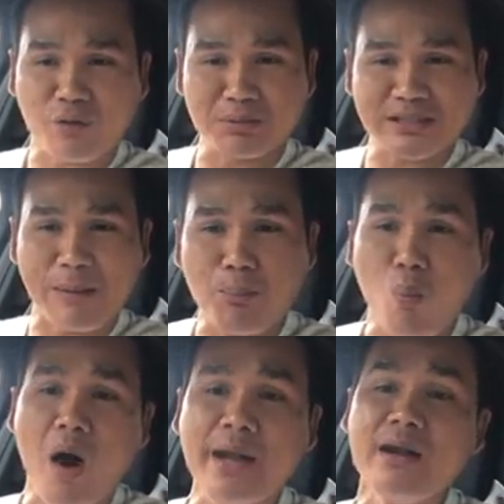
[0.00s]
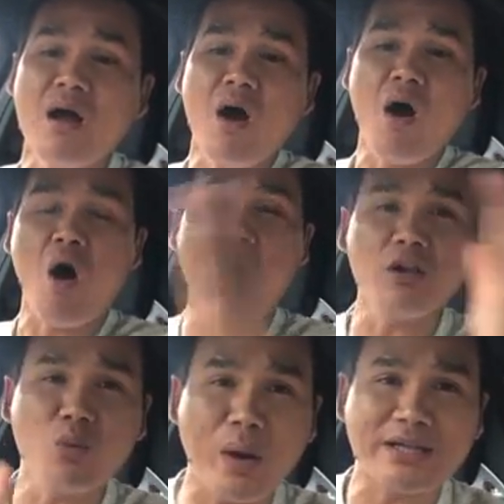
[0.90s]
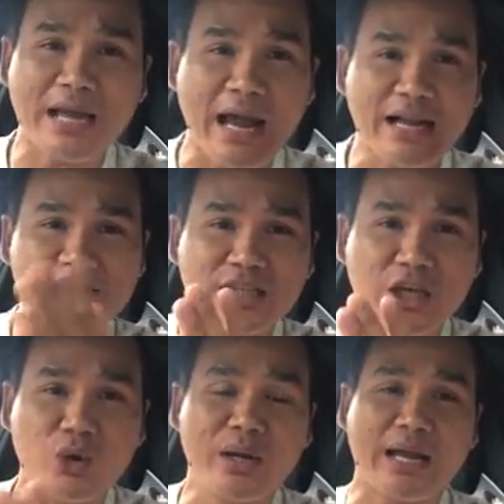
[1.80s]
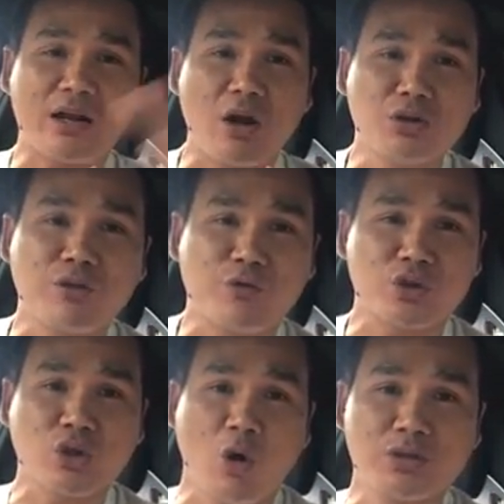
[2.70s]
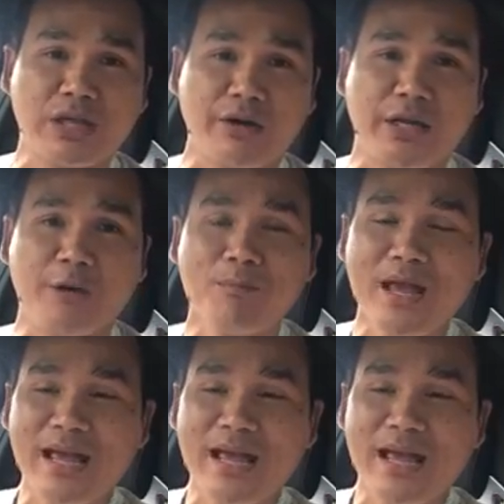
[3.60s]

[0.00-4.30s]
step 1 all the way to executing and close your first wholesale deal,